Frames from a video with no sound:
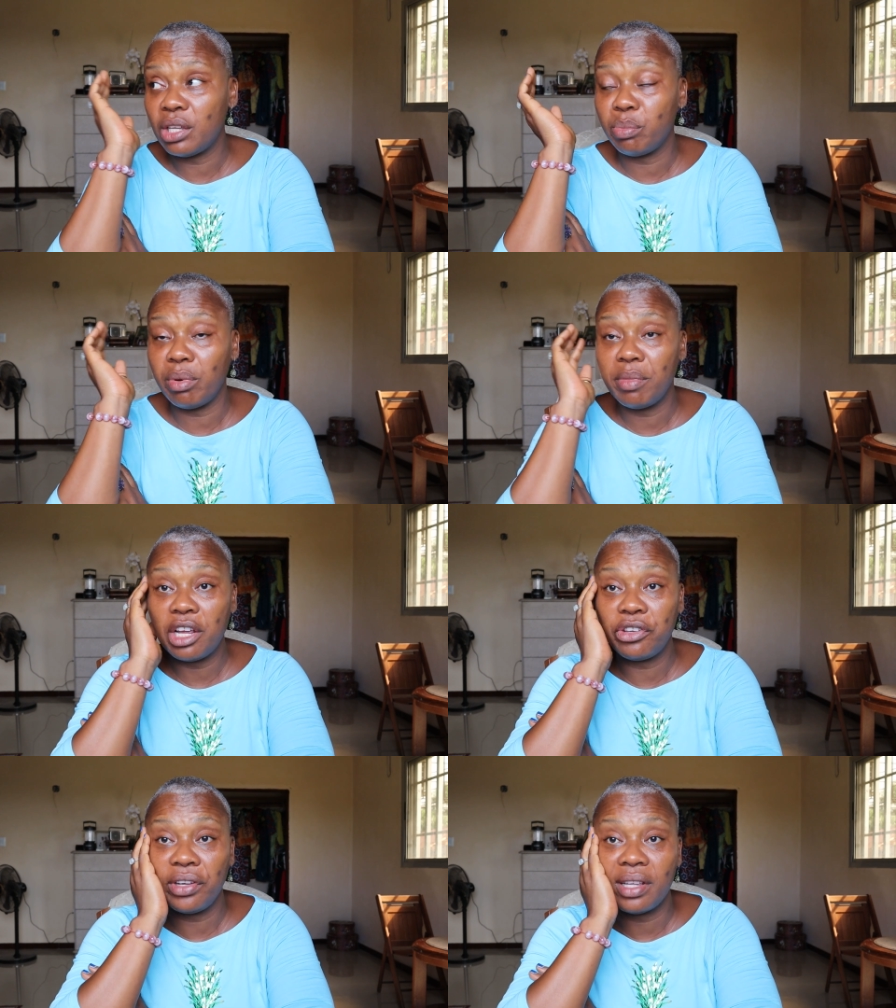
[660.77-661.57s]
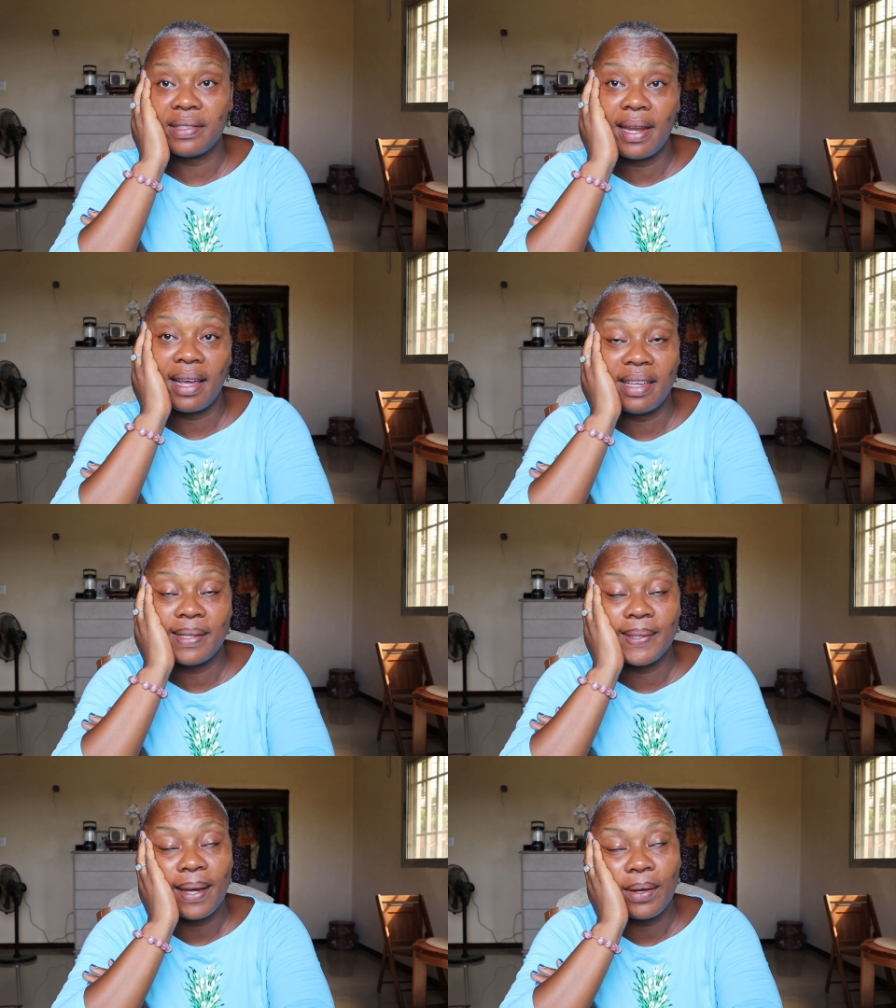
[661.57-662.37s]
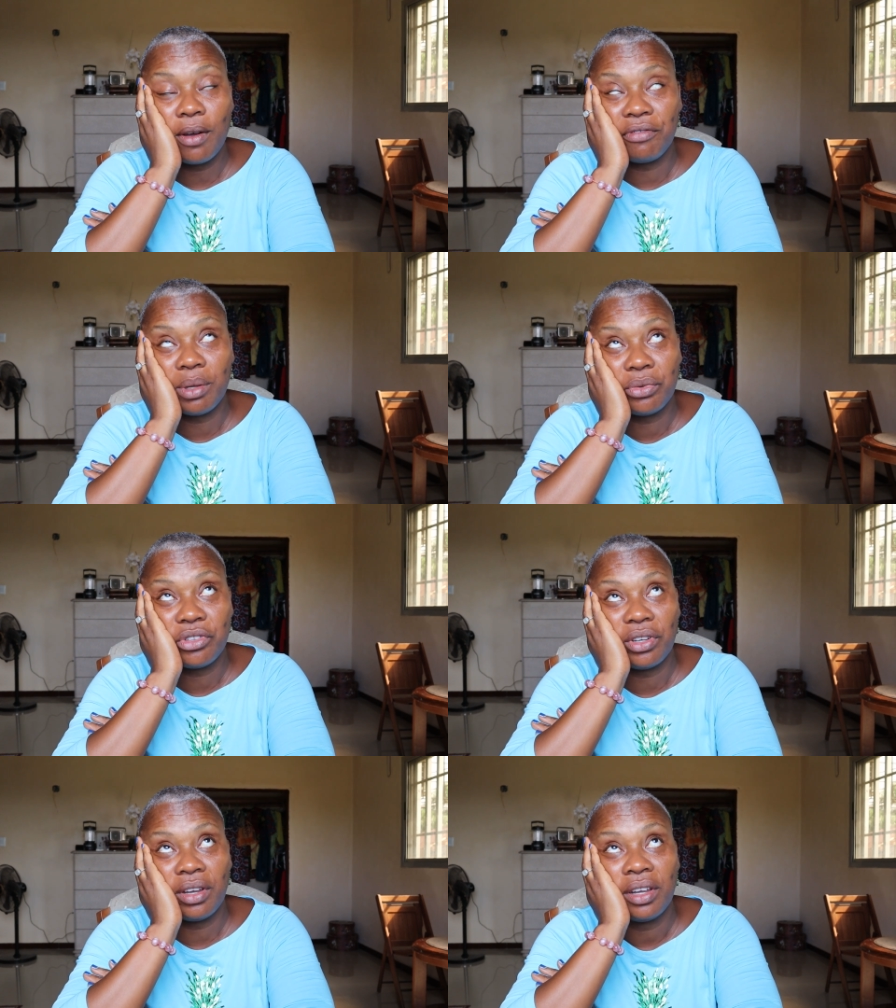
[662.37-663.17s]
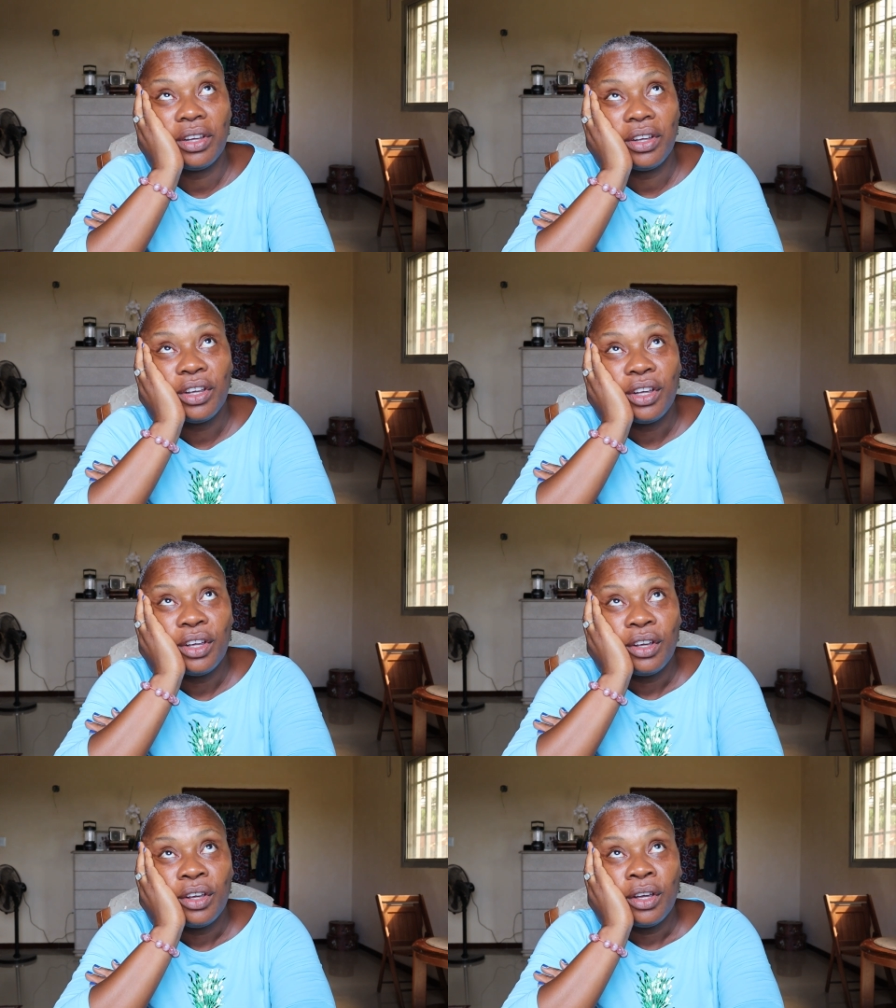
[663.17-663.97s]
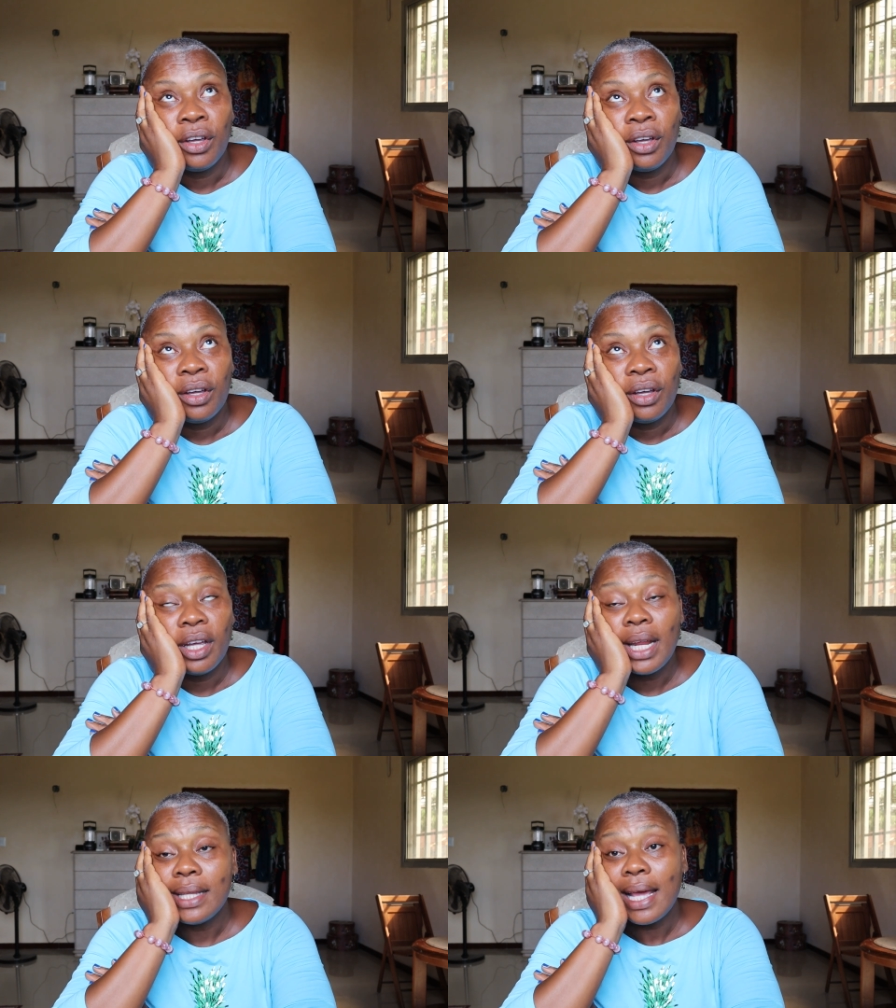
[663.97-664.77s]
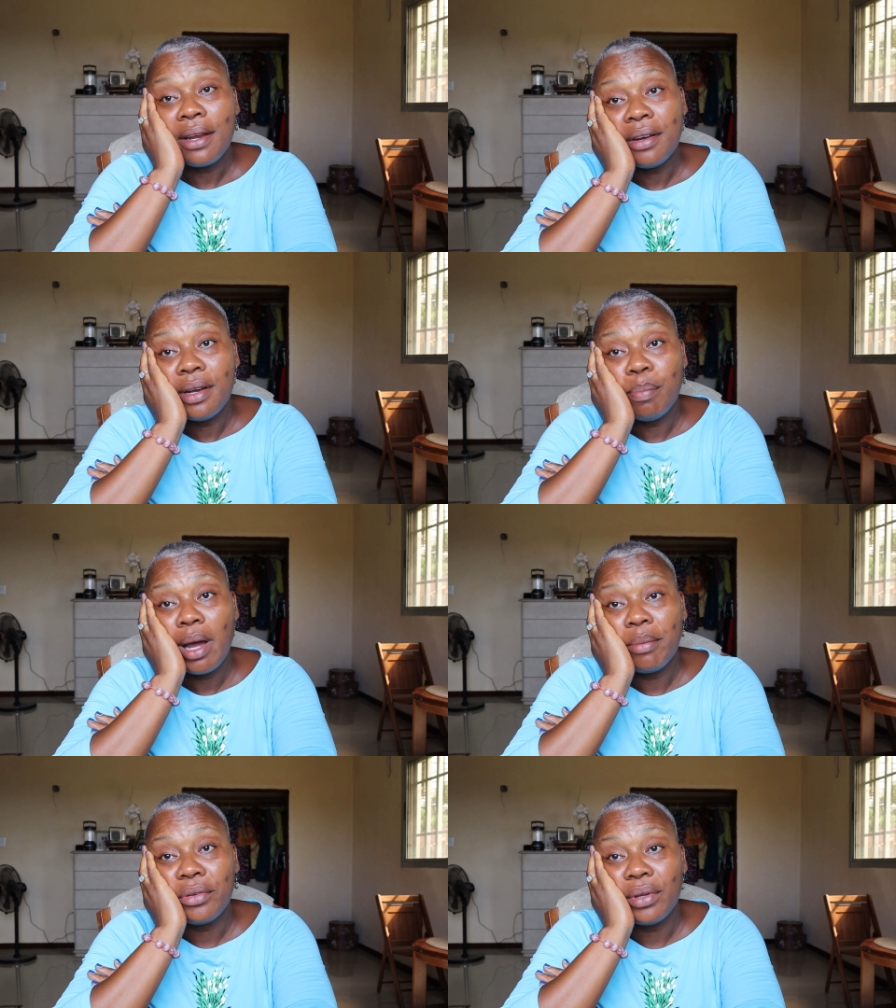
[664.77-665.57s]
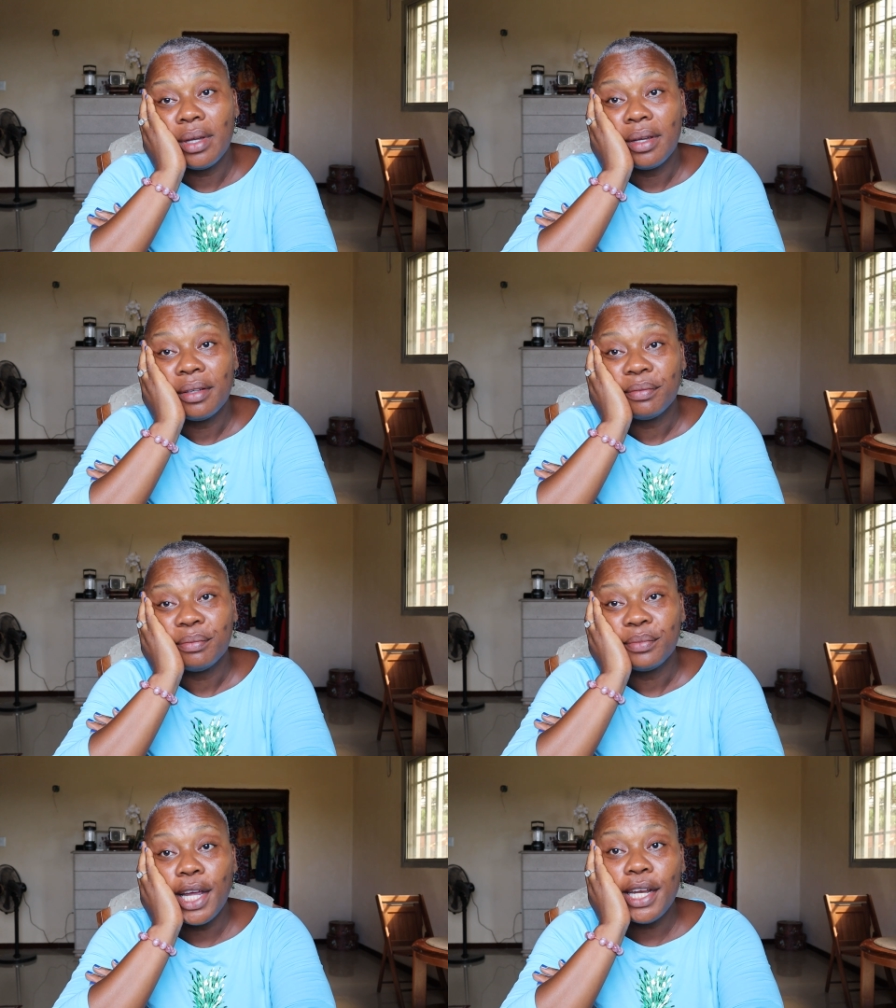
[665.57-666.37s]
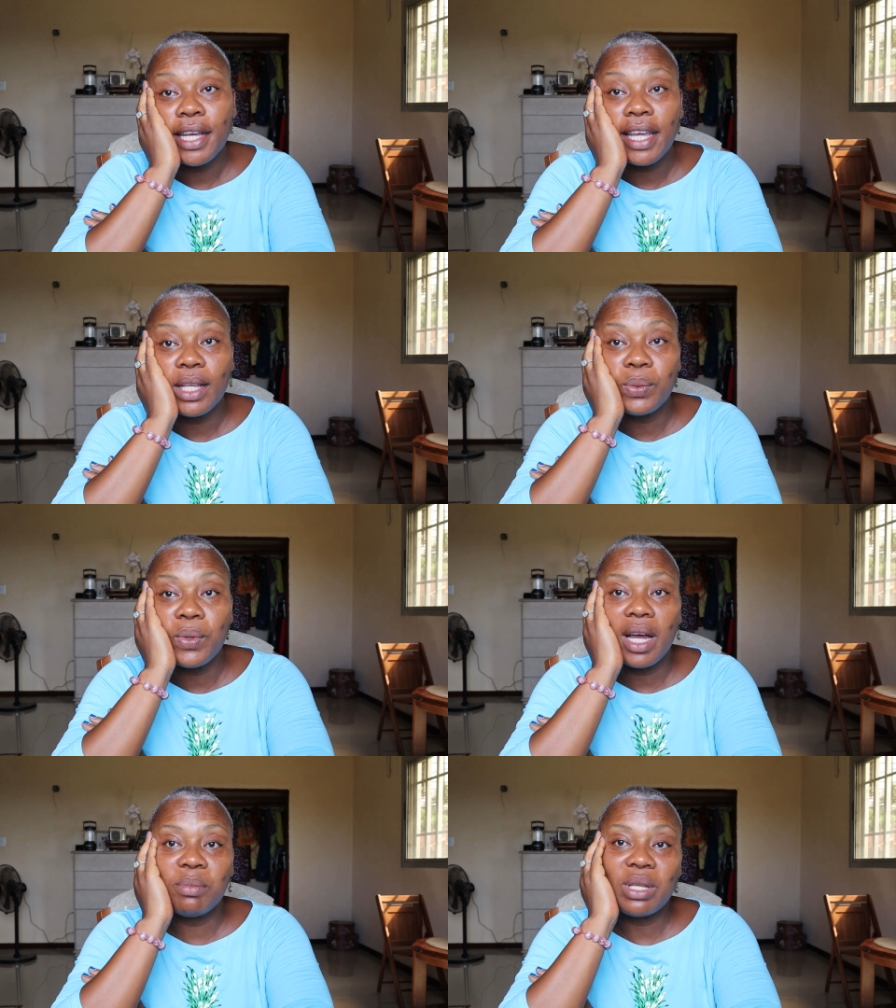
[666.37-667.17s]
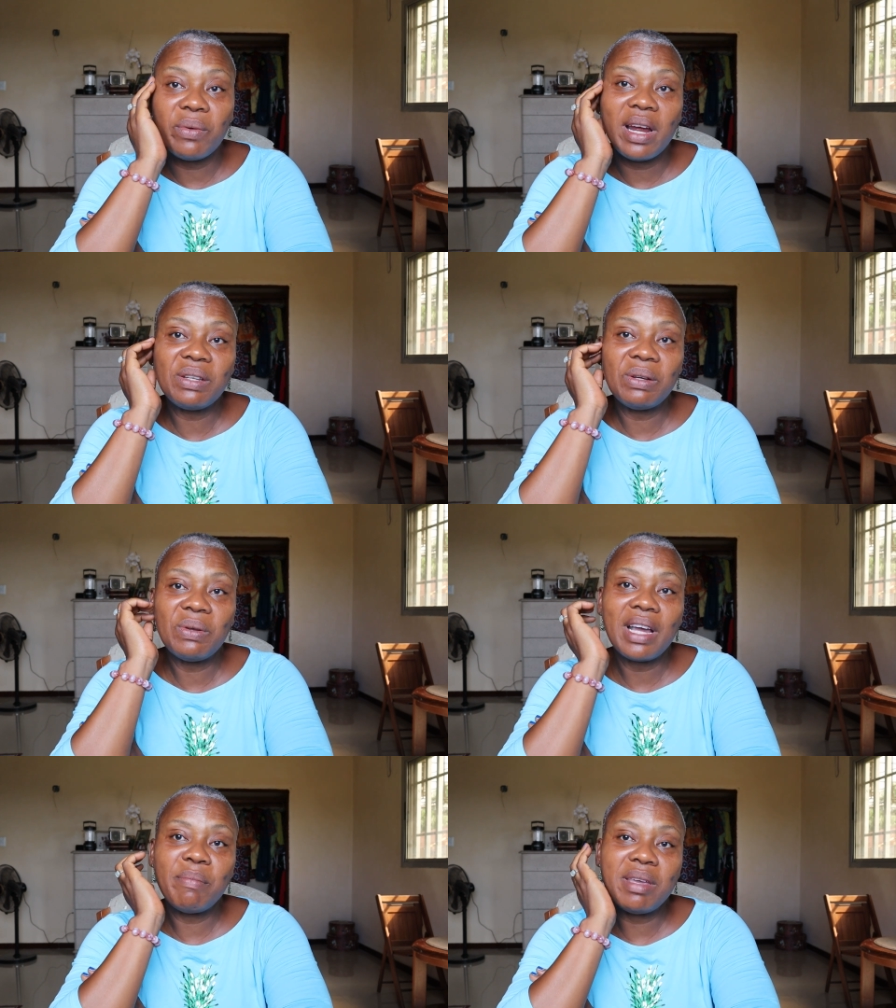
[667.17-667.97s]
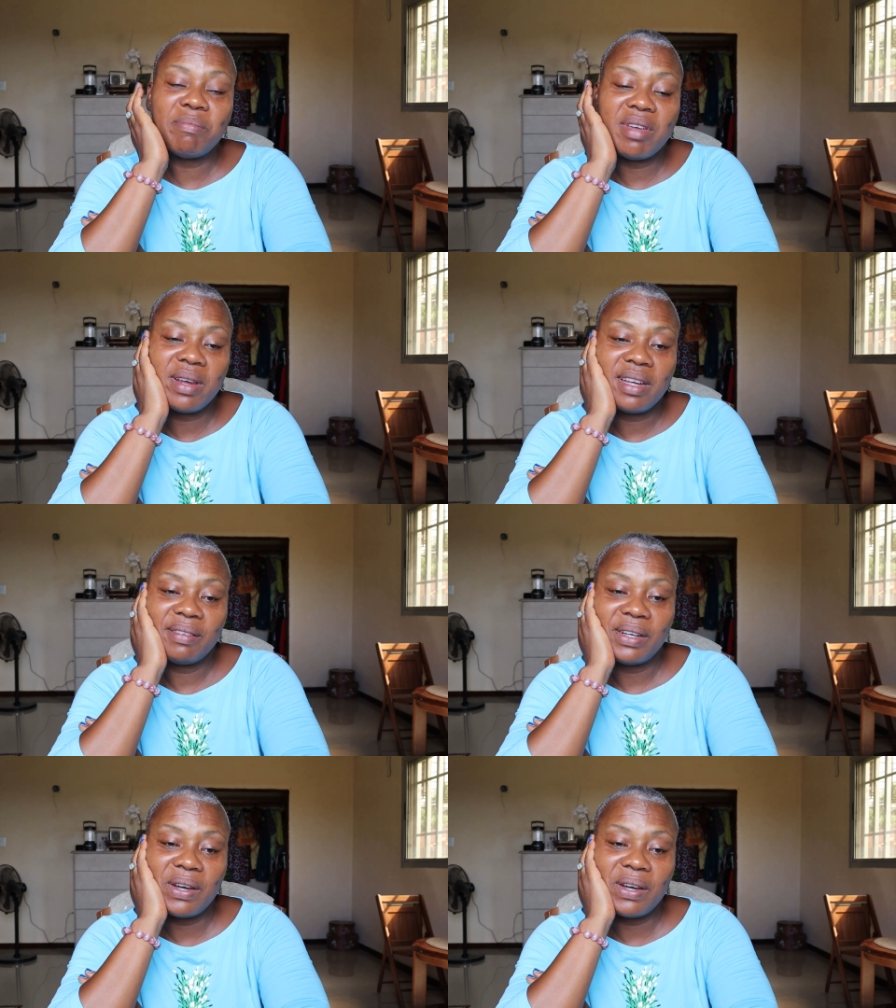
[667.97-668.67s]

I just bring me that chair. I sat inside. Comfortable chair. And I sat under the palm tree. And then guess who comes around to look at me, Mary?